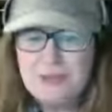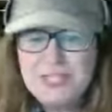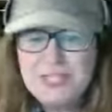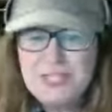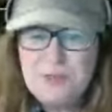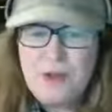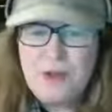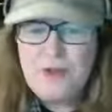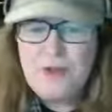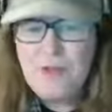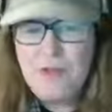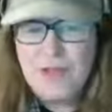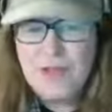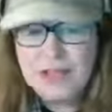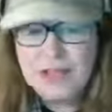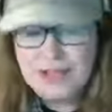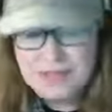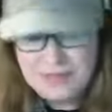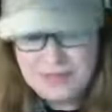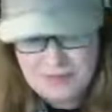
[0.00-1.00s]
Please pray for
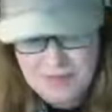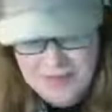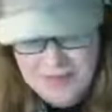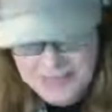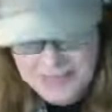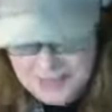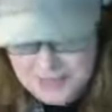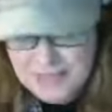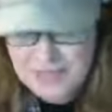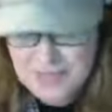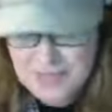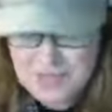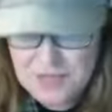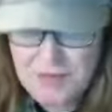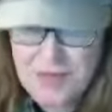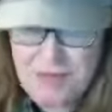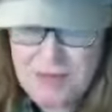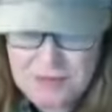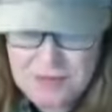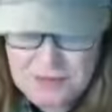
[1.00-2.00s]
my cousin Mike and
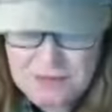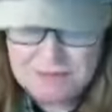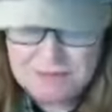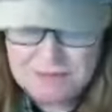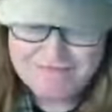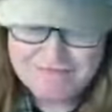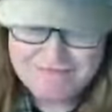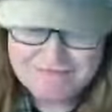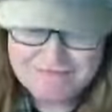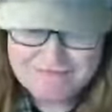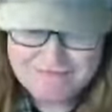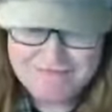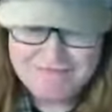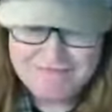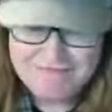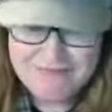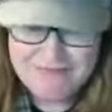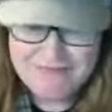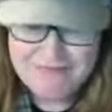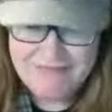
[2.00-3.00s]
his family.
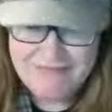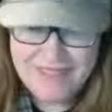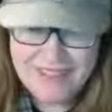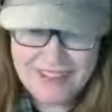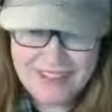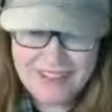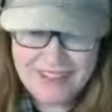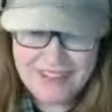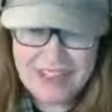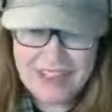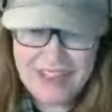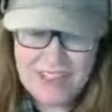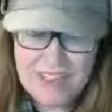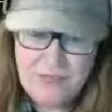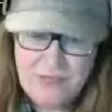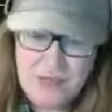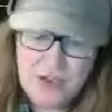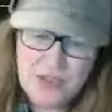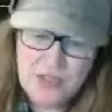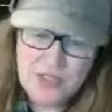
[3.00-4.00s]

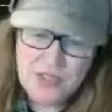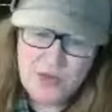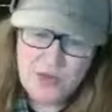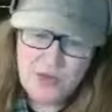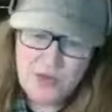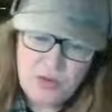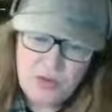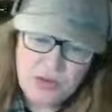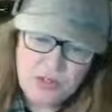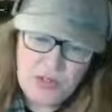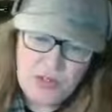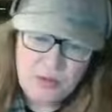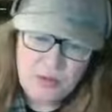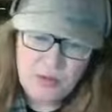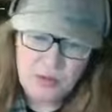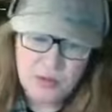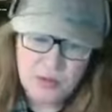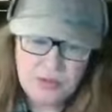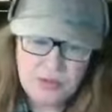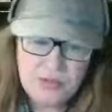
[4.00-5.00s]
As far as the corona
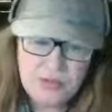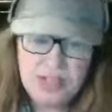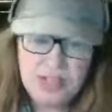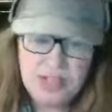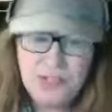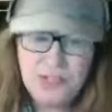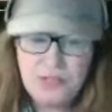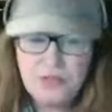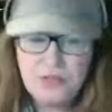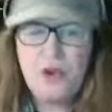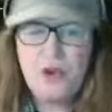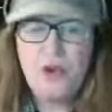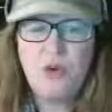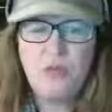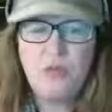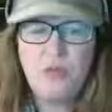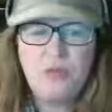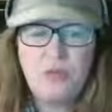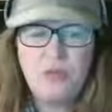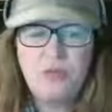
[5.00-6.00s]
topic goes, I do
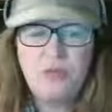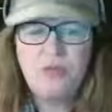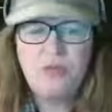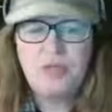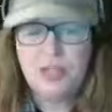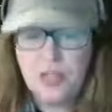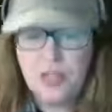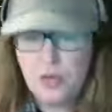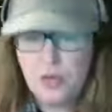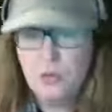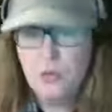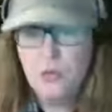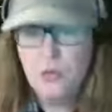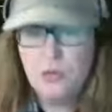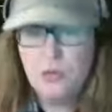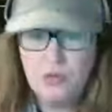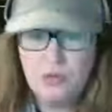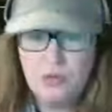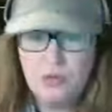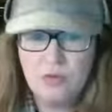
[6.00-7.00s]
hope that
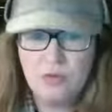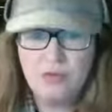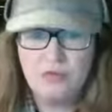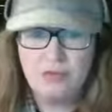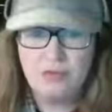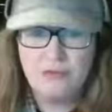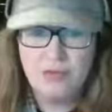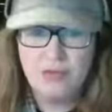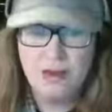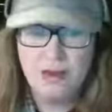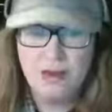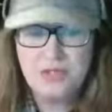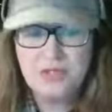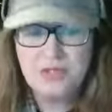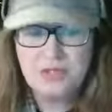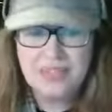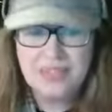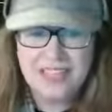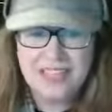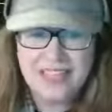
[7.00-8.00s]
you are
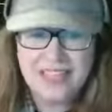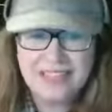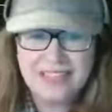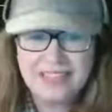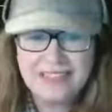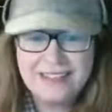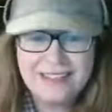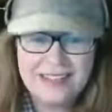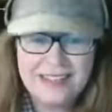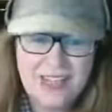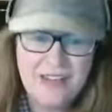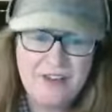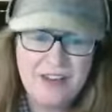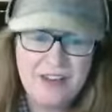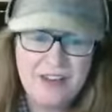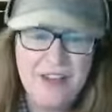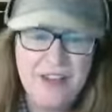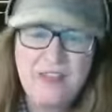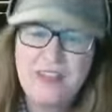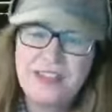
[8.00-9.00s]
also staying safe
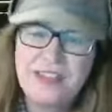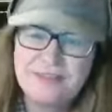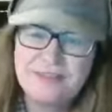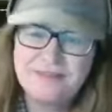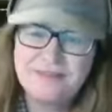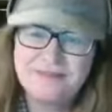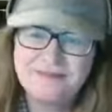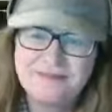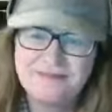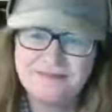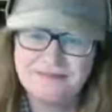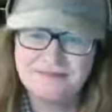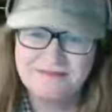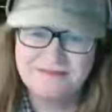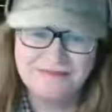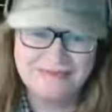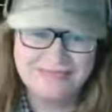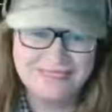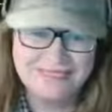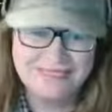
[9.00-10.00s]
and healthy.
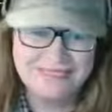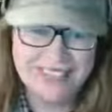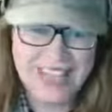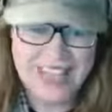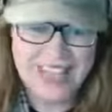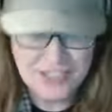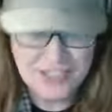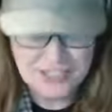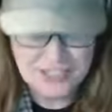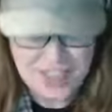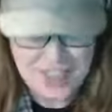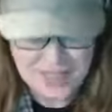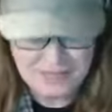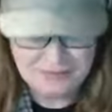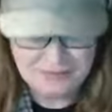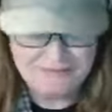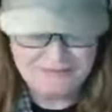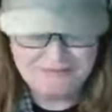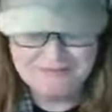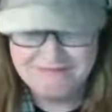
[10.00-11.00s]
Angie
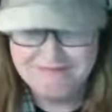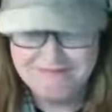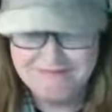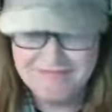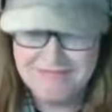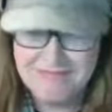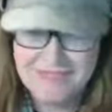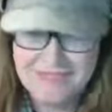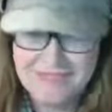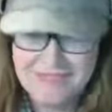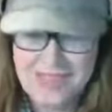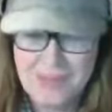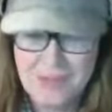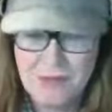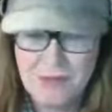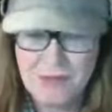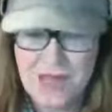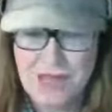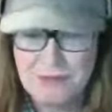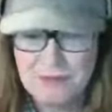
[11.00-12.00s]
out.
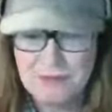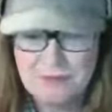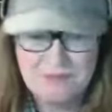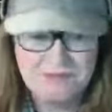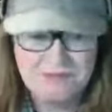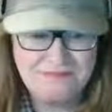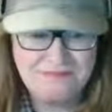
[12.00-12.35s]
Scout out.